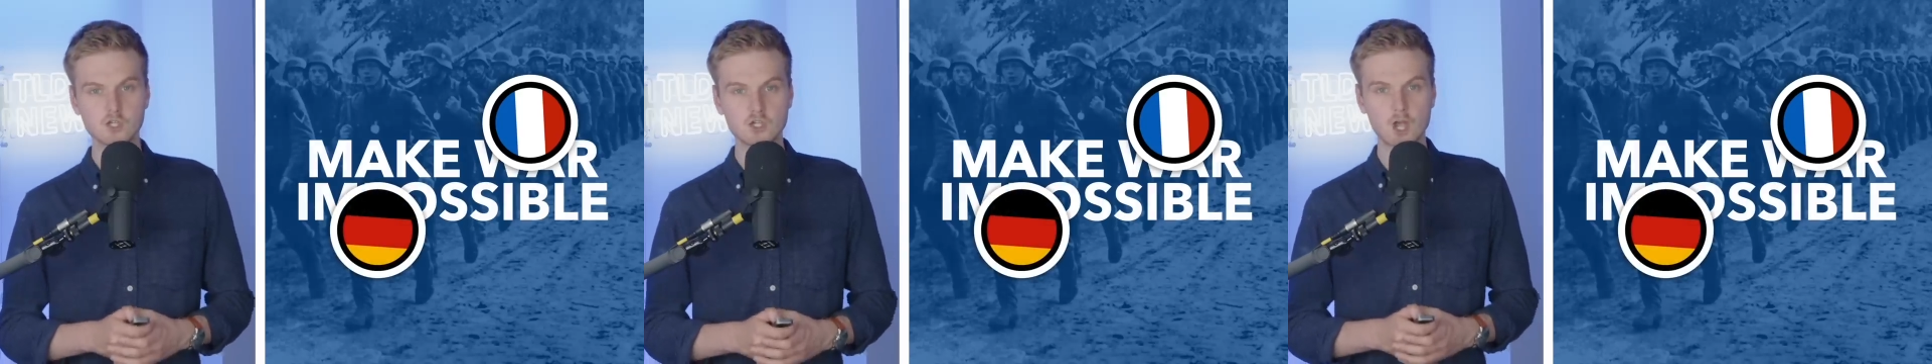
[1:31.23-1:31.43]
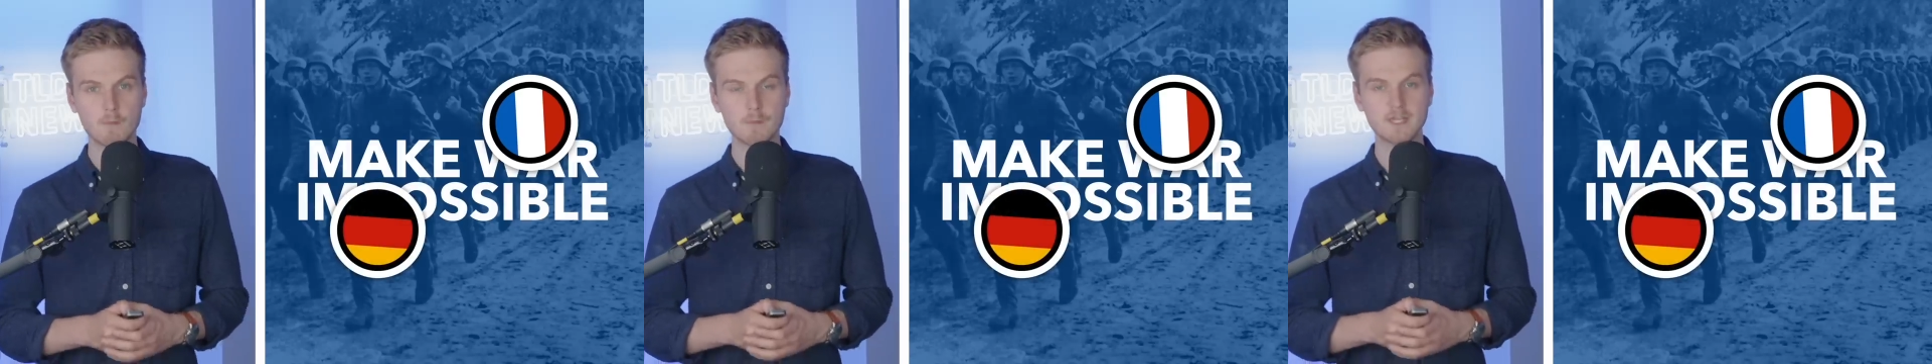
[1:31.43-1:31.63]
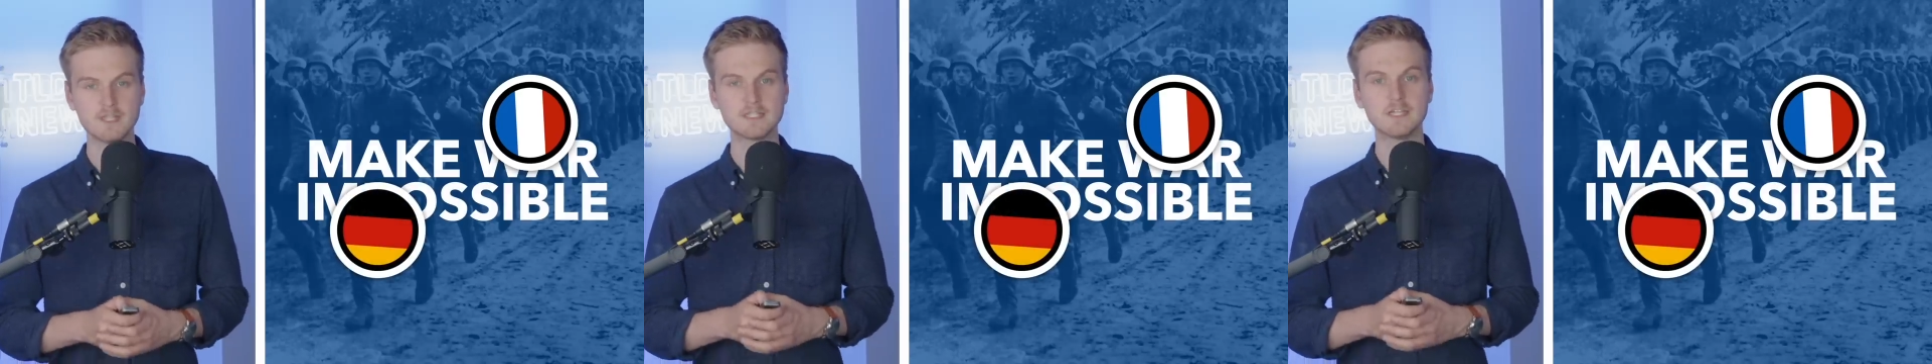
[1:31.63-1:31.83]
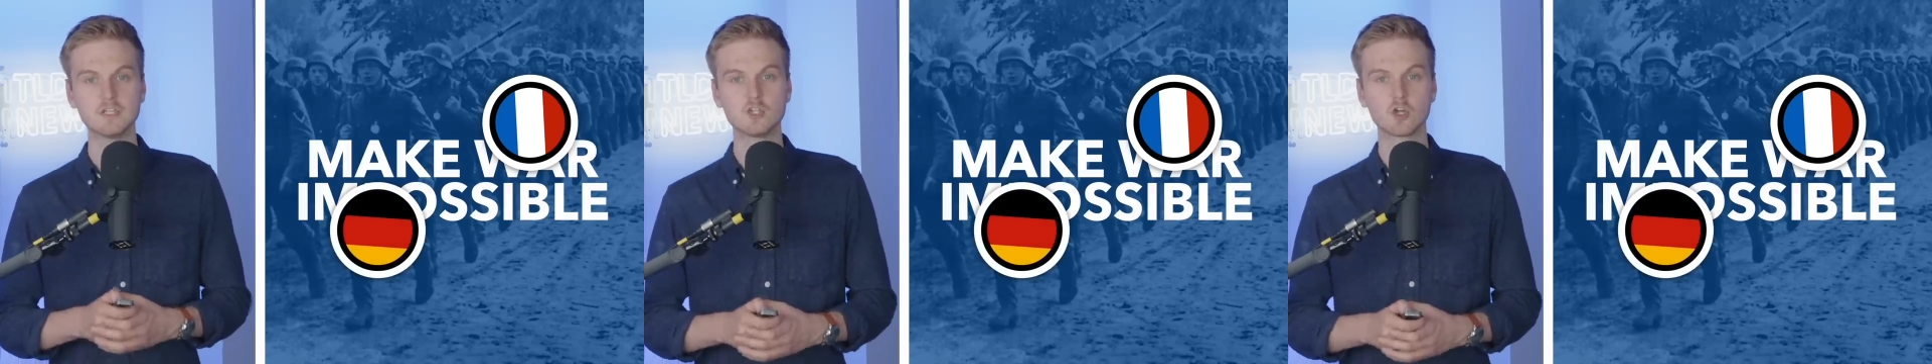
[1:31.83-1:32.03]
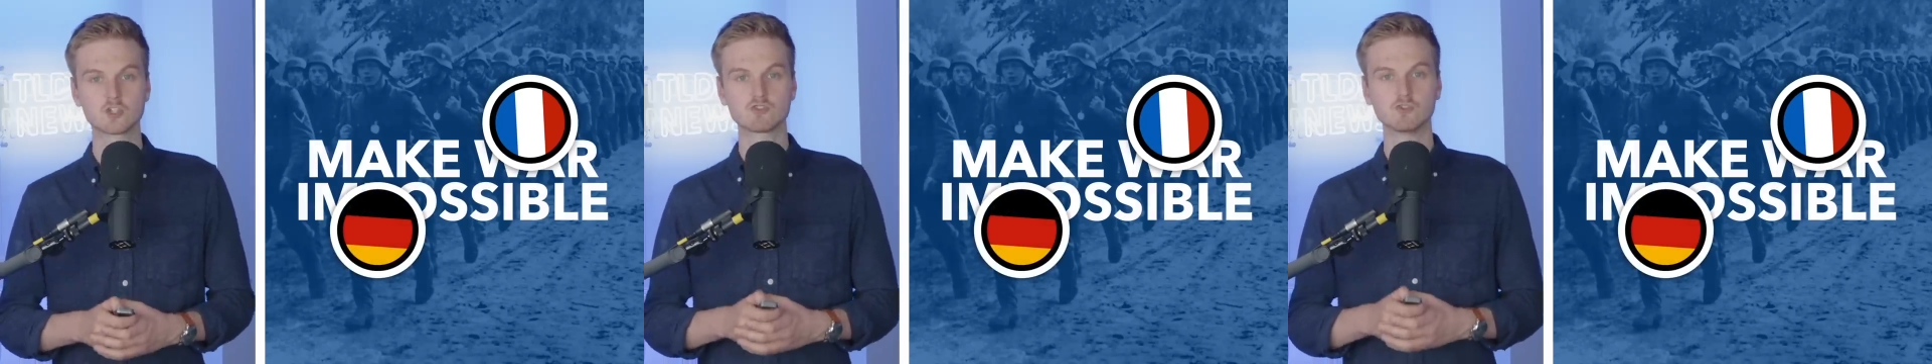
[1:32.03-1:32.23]
Germany's
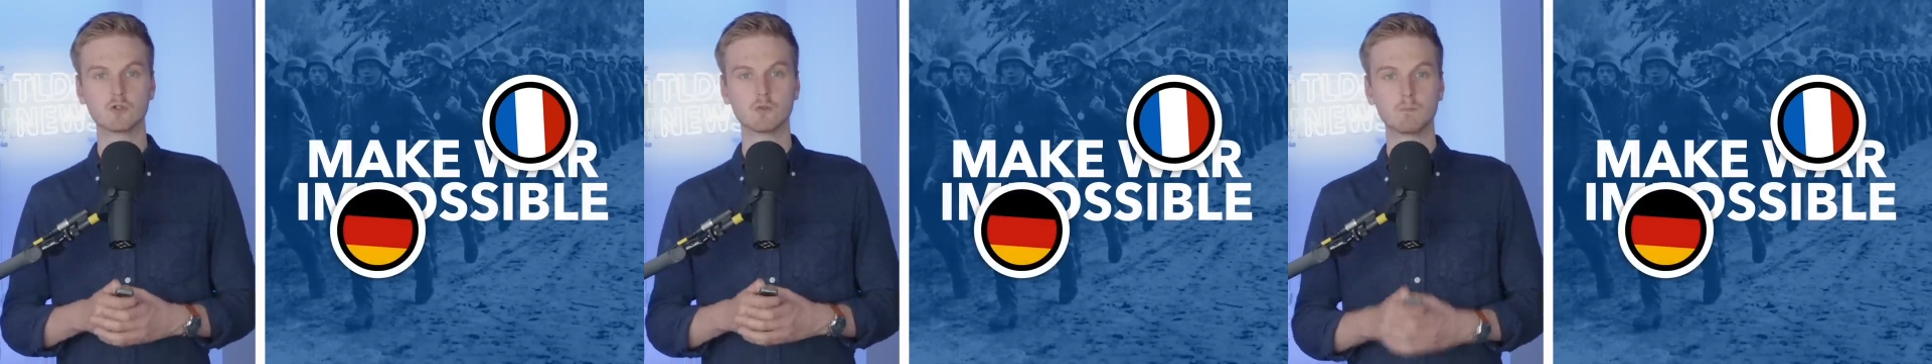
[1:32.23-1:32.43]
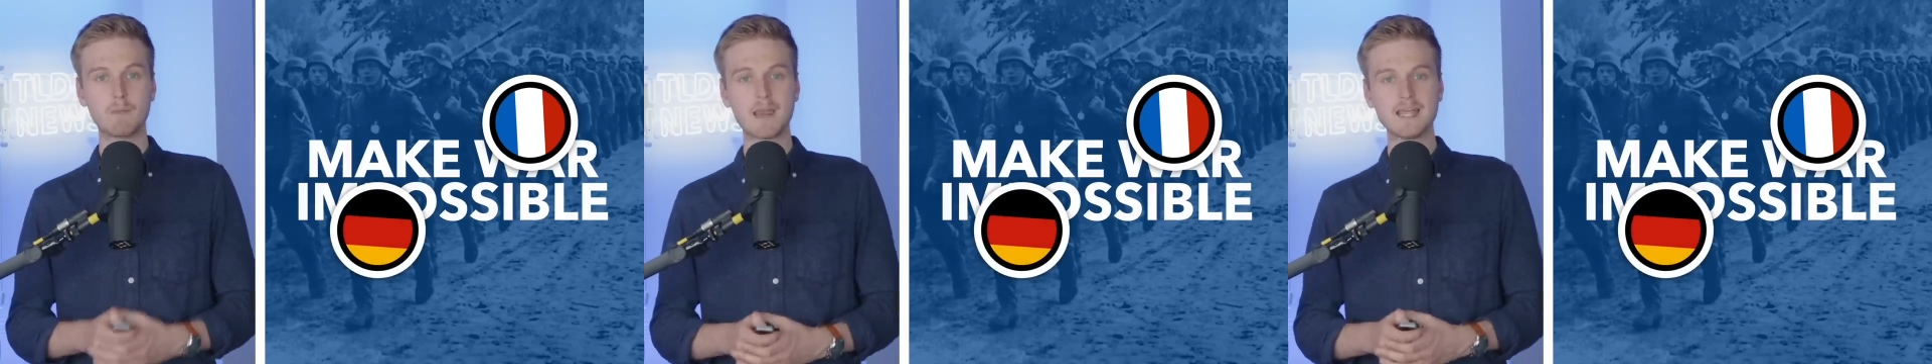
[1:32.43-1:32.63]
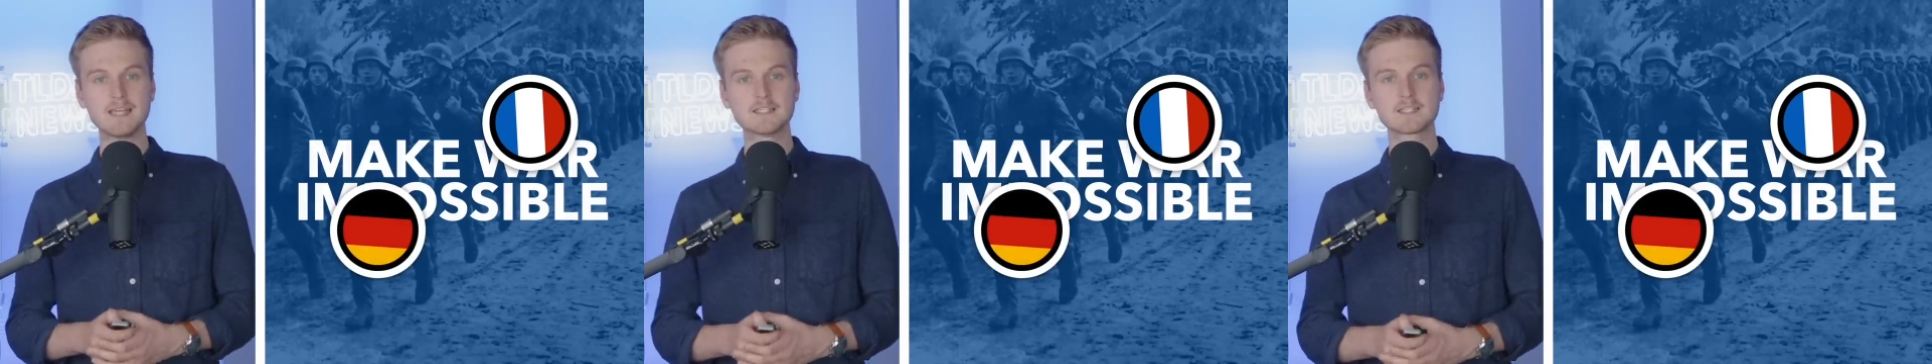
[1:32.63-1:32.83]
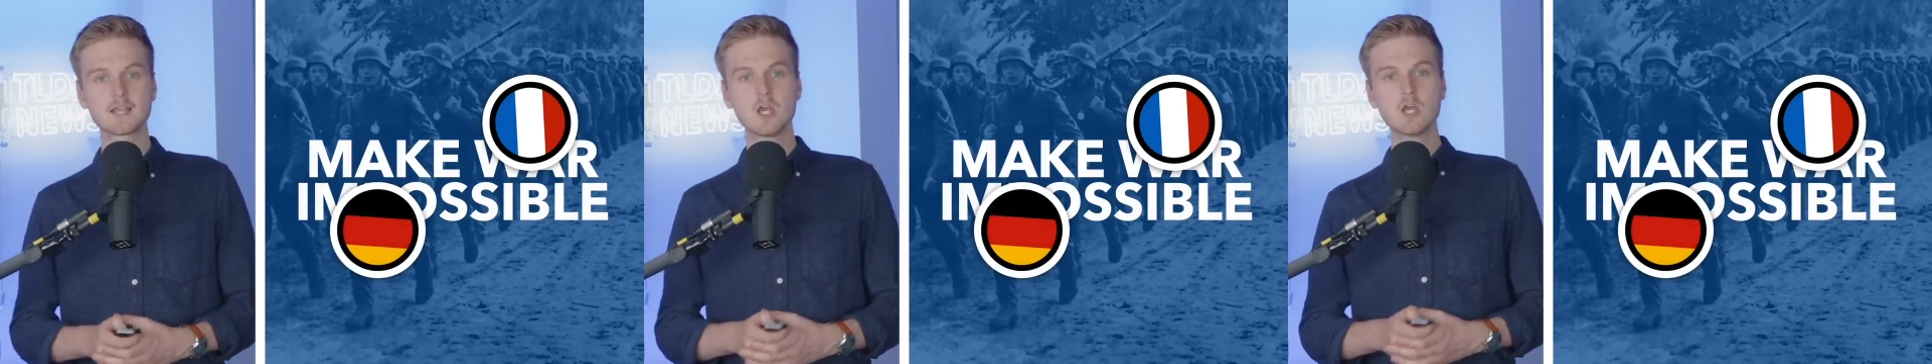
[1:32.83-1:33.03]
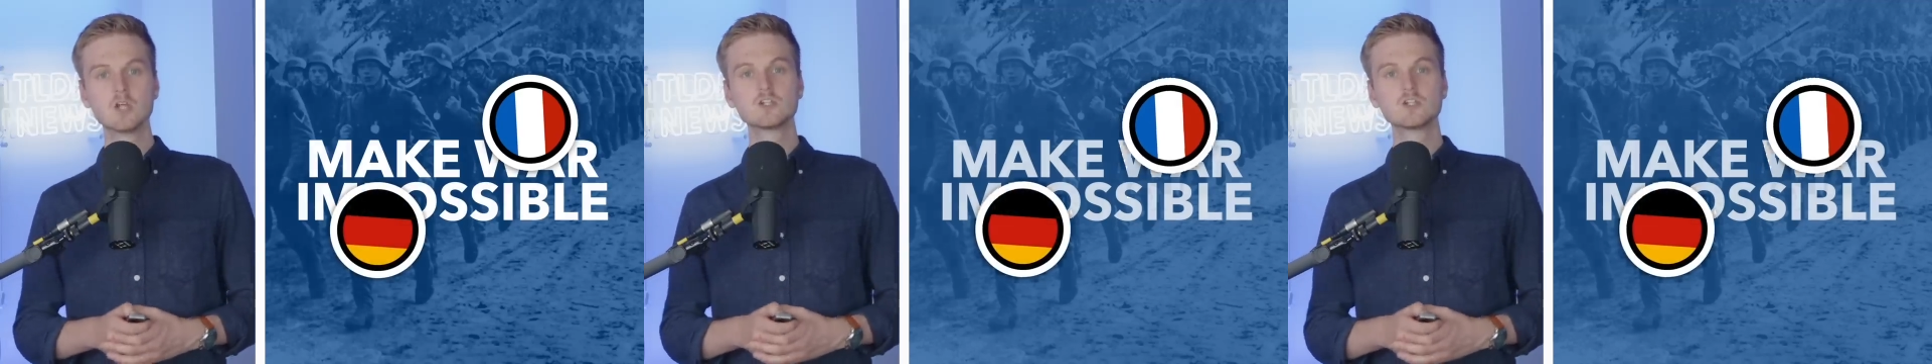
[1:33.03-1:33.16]
industrial base